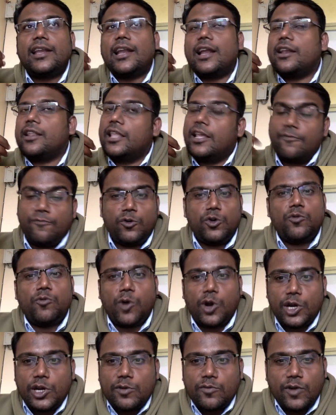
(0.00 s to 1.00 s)
And they would
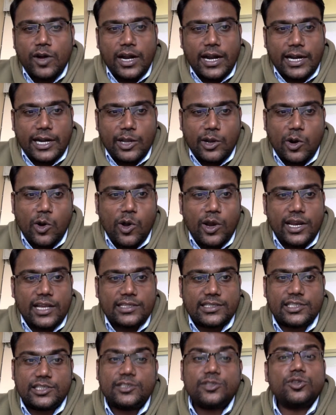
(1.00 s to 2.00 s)
want to work at your
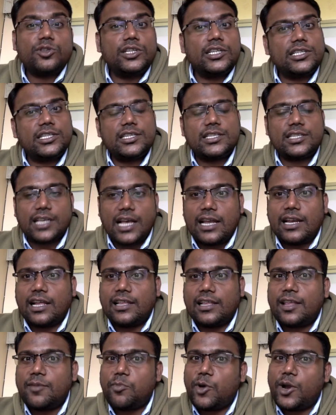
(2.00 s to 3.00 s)
organization. So this is
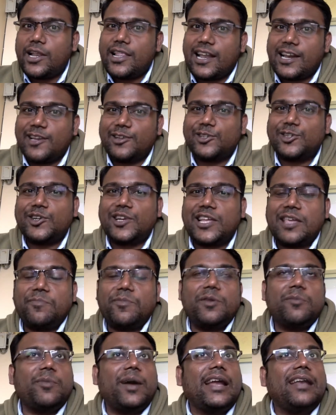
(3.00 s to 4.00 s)
another point that you should keep
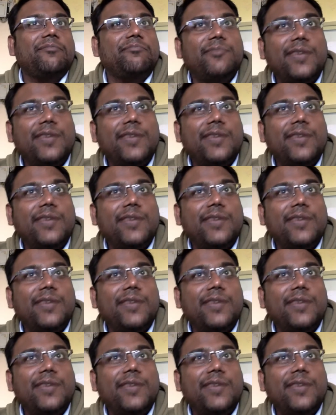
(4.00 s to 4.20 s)
in mind.